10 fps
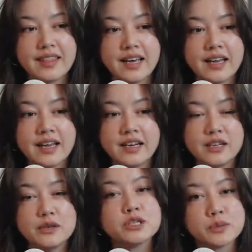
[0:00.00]
then
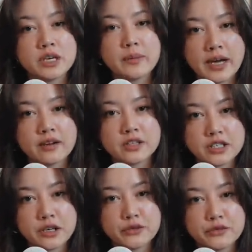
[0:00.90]
you should put it back on the
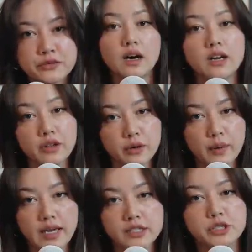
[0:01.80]
shelf. Another
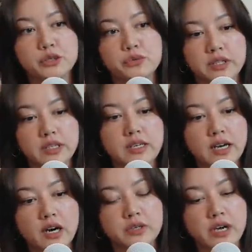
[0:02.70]
way to really
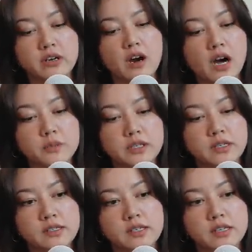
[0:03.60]
narrow down your
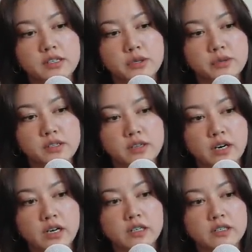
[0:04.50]
options is to
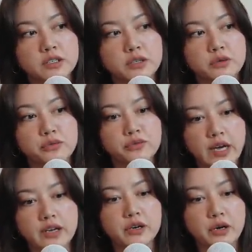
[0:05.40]
start to
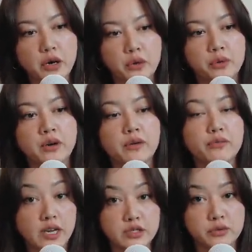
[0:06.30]
write your own
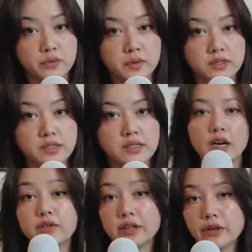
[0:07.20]
fashion rules.
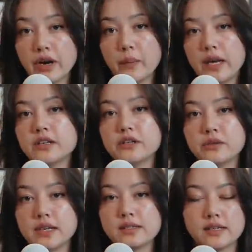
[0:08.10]
A really great way to do
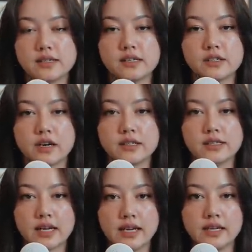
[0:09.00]
this is to start
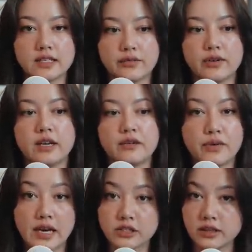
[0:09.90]
studying different
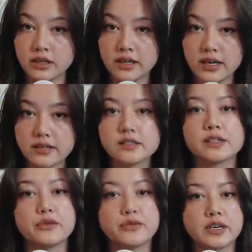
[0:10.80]
fashion theories.
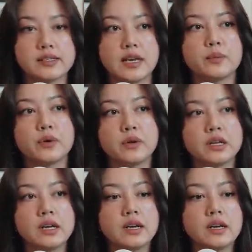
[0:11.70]
So for example,